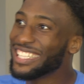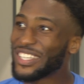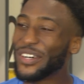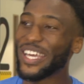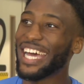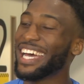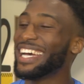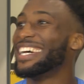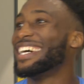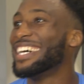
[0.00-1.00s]
So
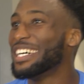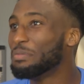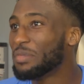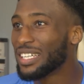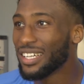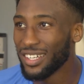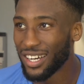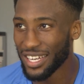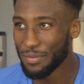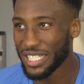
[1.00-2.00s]

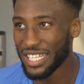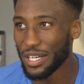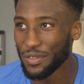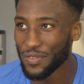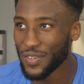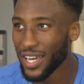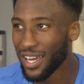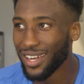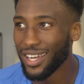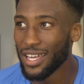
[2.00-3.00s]
yeah, I'll give myself
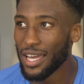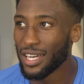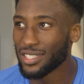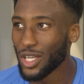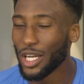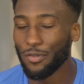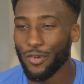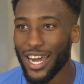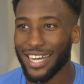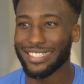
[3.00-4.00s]
a solid
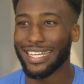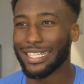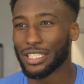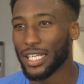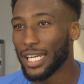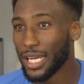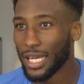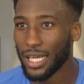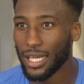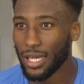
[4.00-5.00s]
3 out of 10 actually.
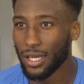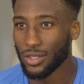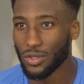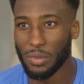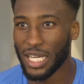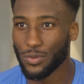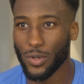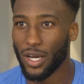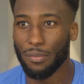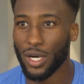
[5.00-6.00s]
Some lads
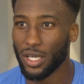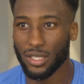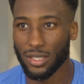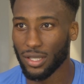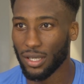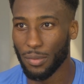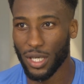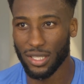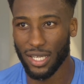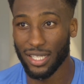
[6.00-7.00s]
were like minus
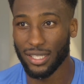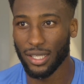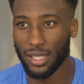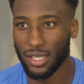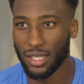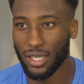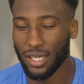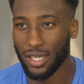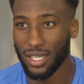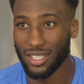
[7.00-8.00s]
out
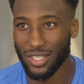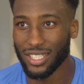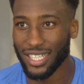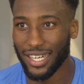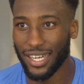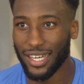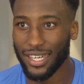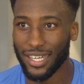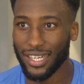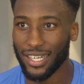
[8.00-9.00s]
of 10, so I'll take that.